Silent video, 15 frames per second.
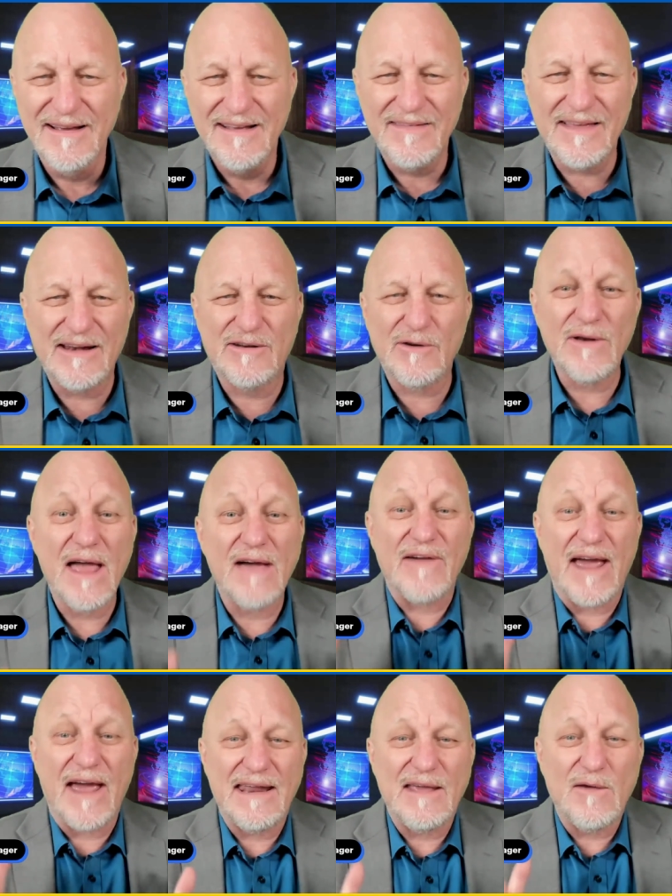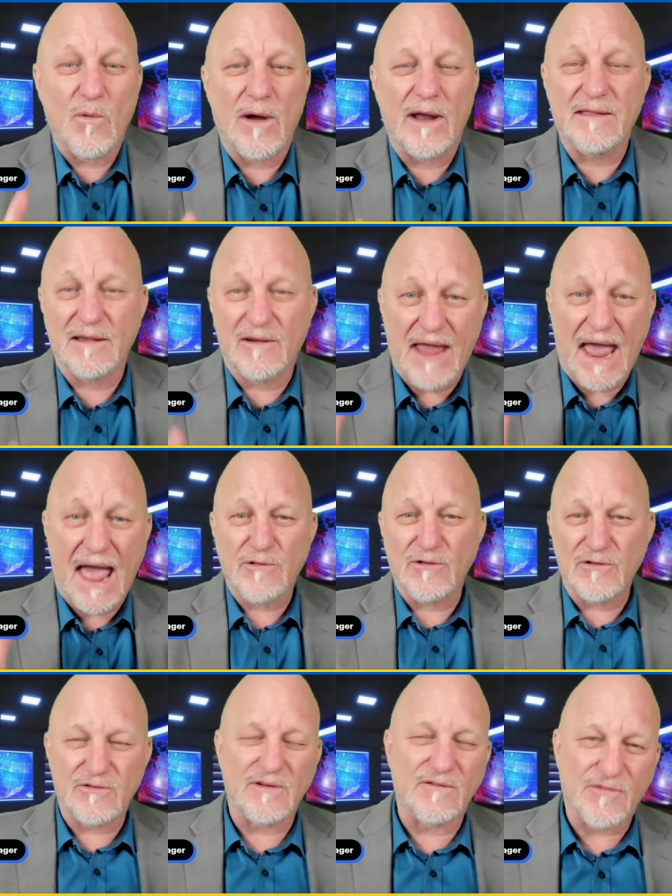They don't have any way to gather
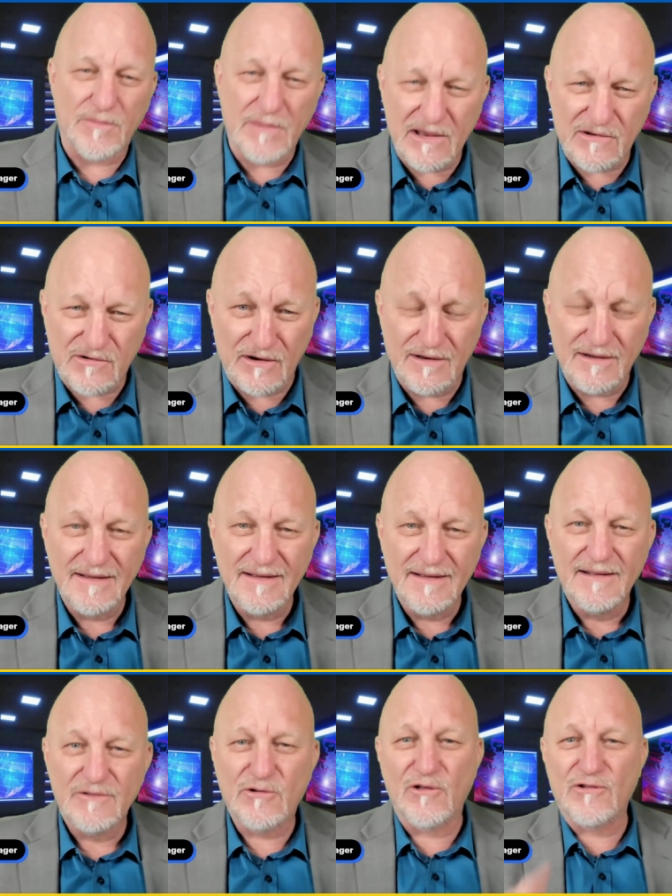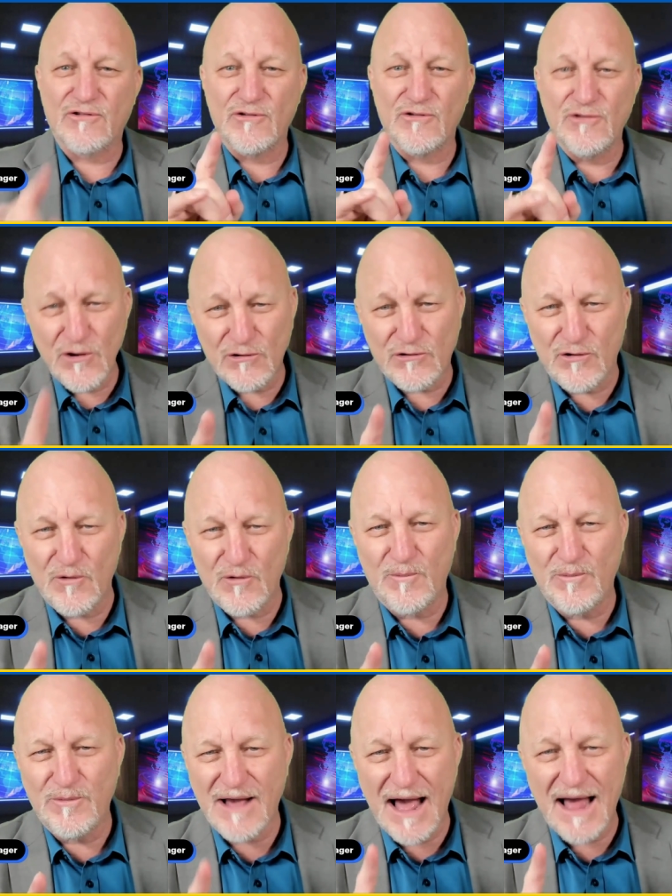this information. So this YouTube
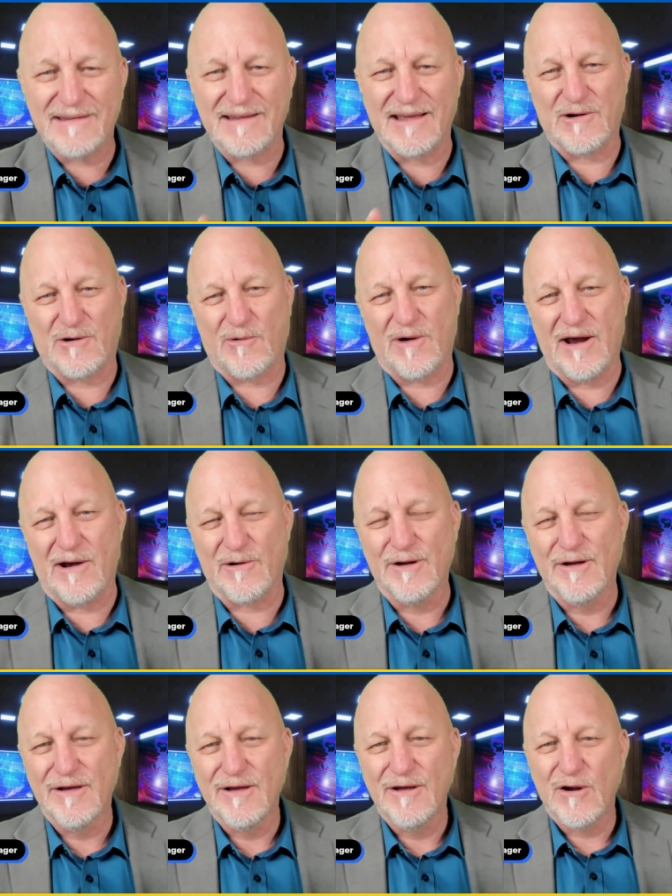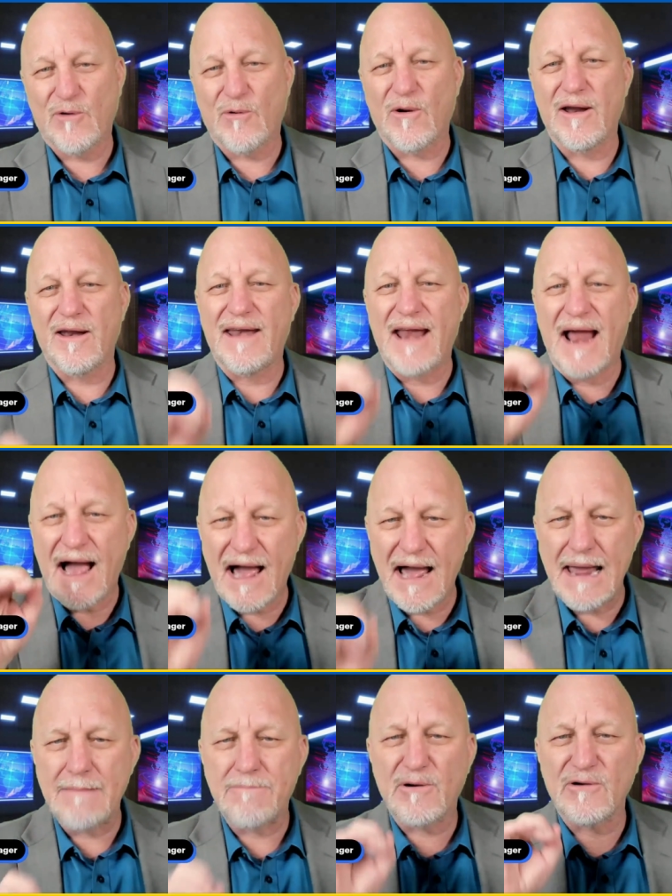content creator created a
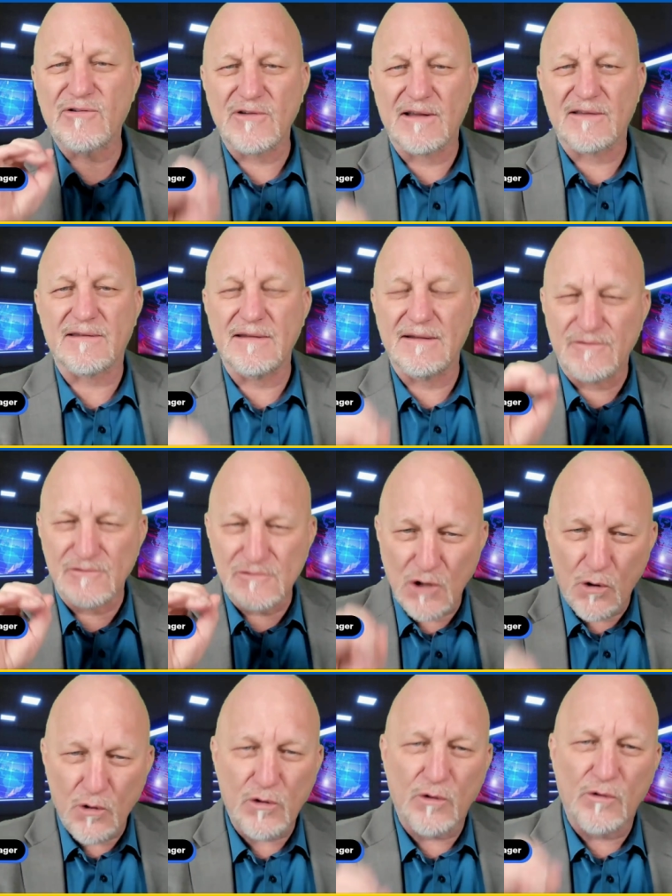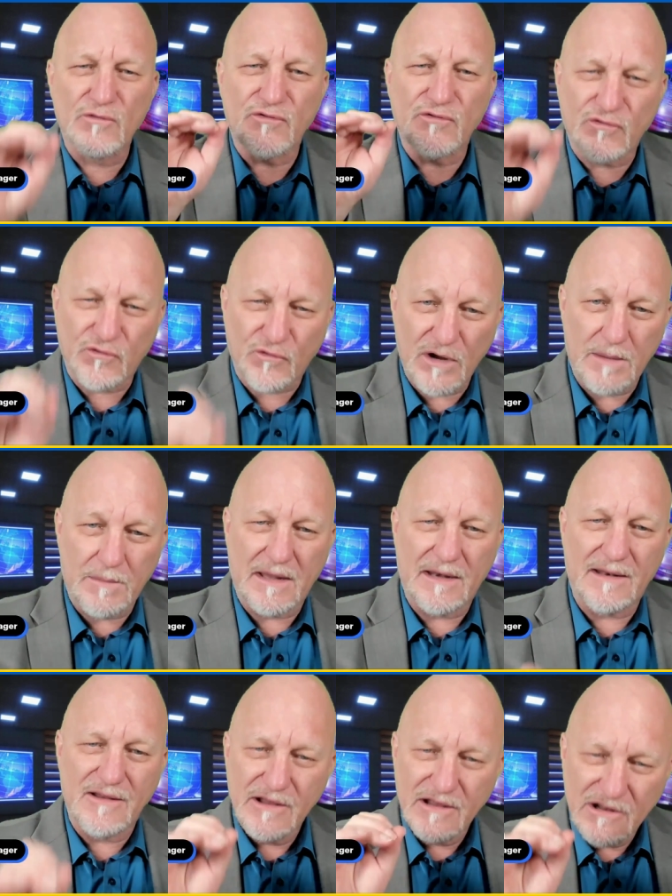hypersensitive local
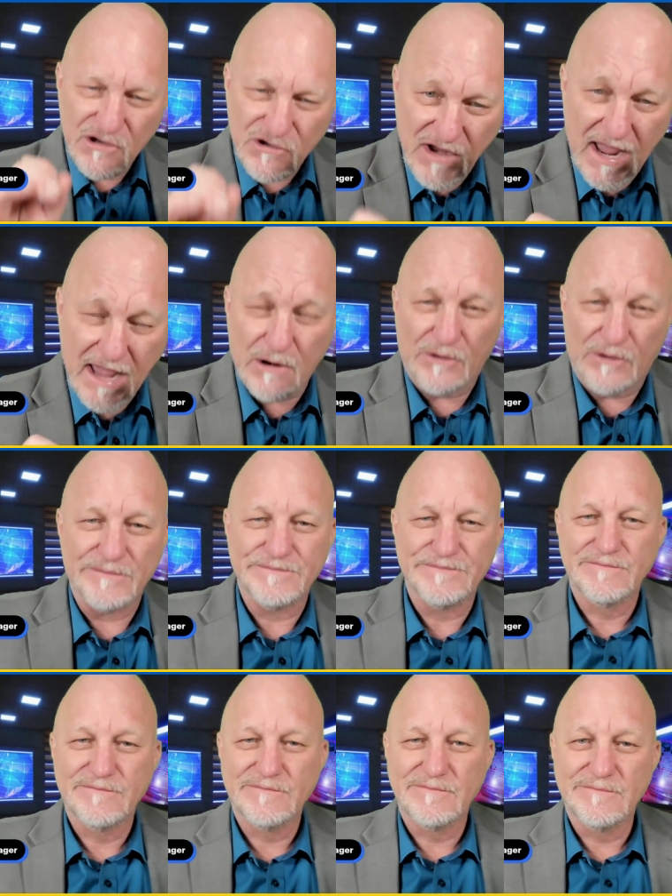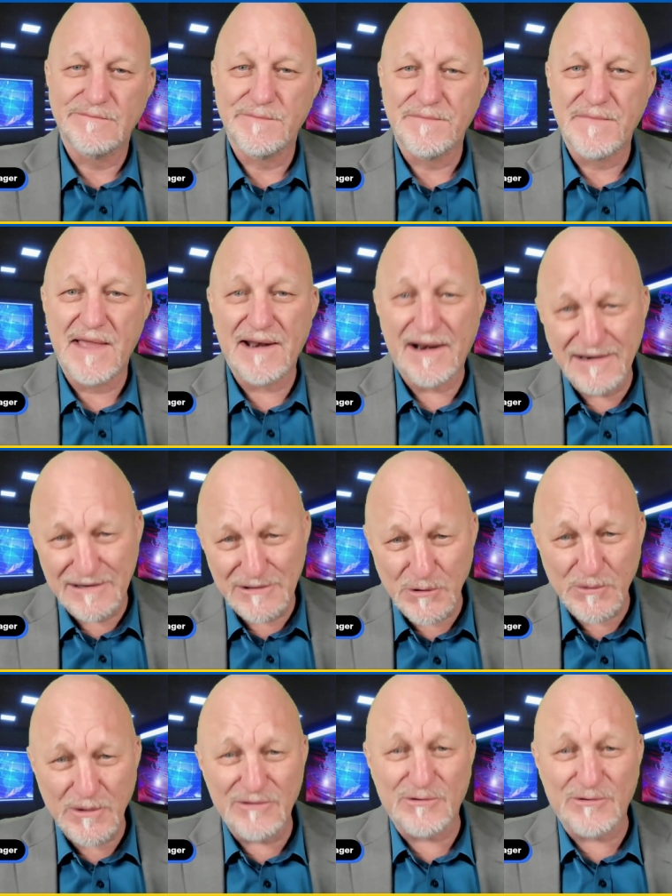streaming channel. And I did a little
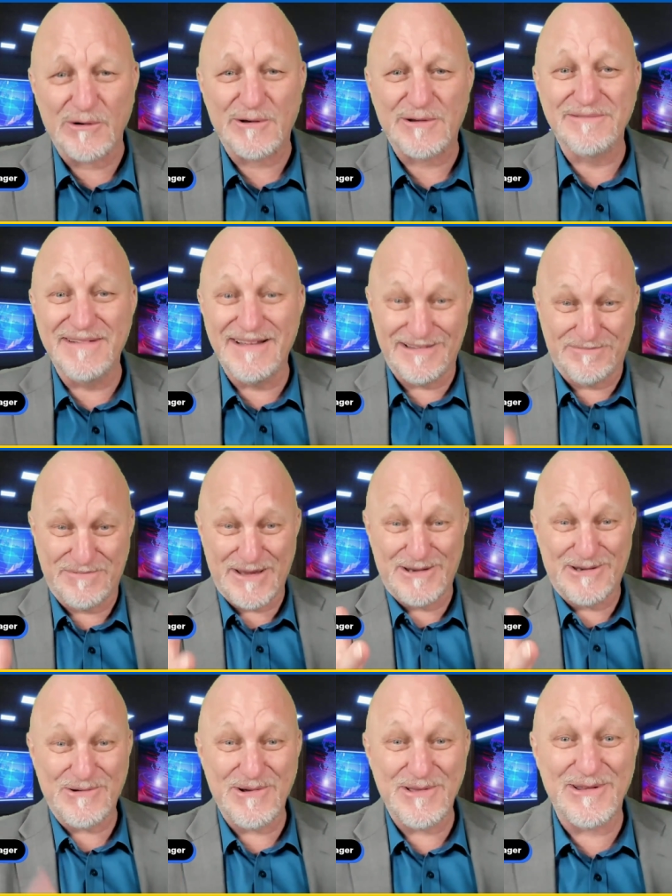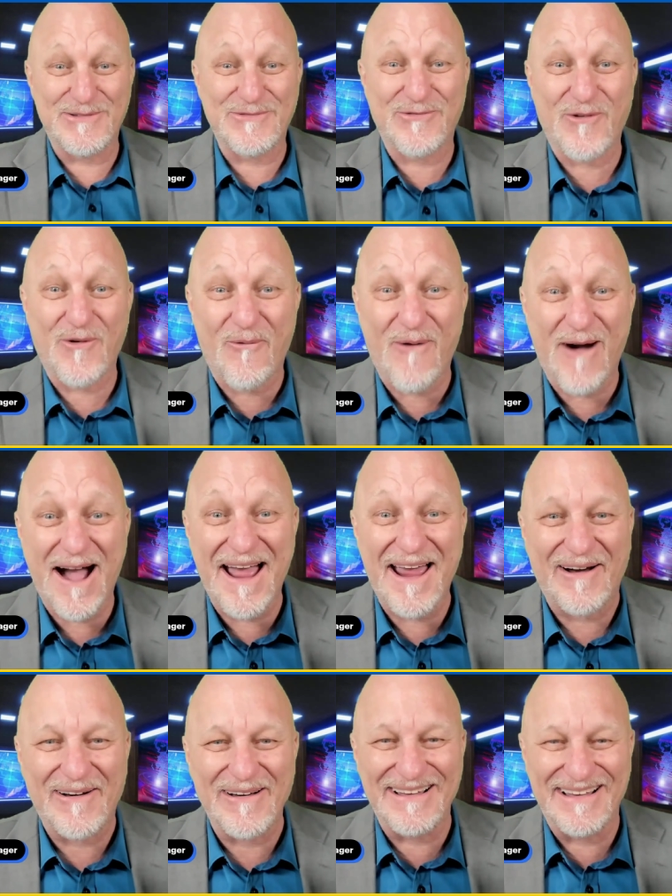research. He's been doing this for a
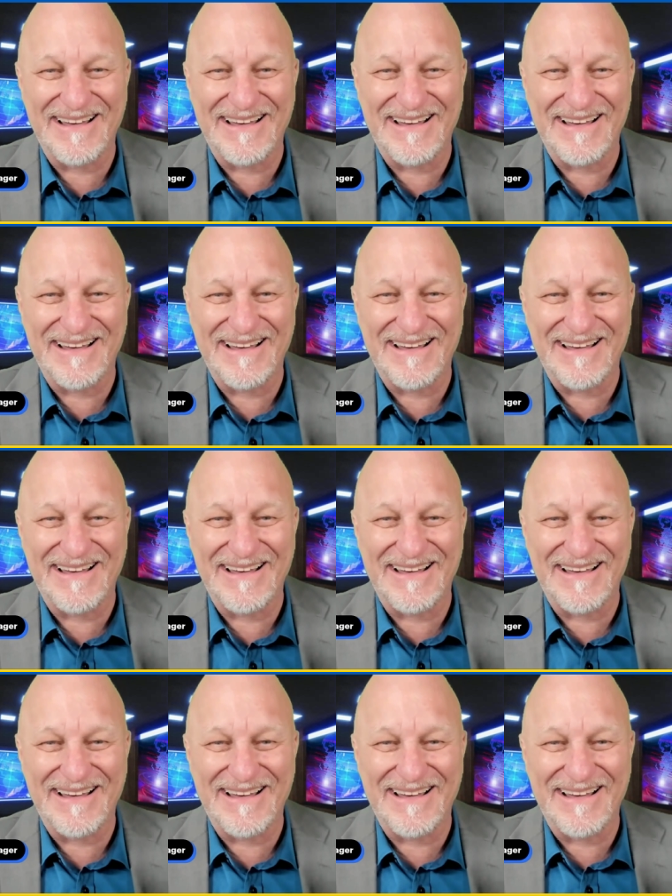while,